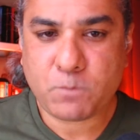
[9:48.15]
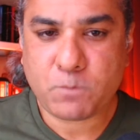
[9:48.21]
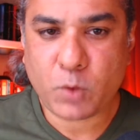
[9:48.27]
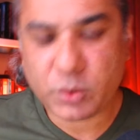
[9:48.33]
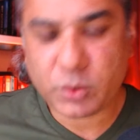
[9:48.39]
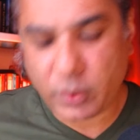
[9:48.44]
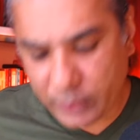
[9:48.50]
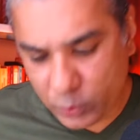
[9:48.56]

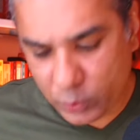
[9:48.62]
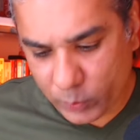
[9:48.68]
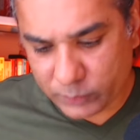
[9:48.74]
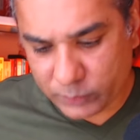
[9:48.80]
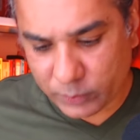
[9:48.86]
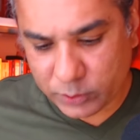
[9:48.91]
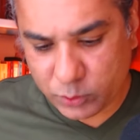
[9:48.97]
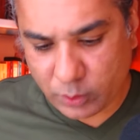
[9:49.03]
So if the
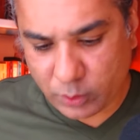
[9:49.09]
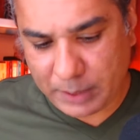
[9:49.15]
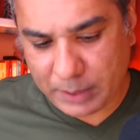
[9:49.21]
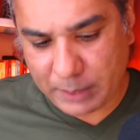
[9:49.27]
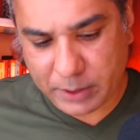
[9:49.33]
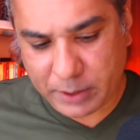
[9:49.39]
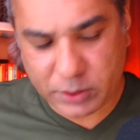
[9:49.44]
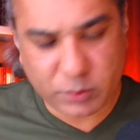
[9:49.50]
US wants to apply
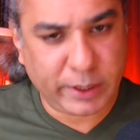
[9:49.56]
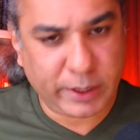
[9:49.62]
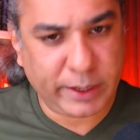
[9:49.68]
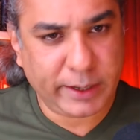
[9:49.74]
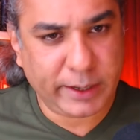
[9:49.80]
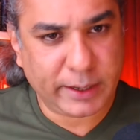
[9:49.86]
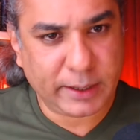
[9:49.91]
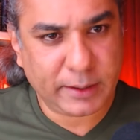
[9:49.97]
pressure on
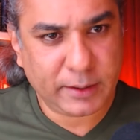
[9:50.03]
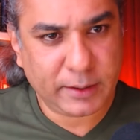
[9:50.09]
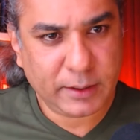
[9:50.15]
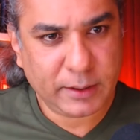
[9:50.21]
India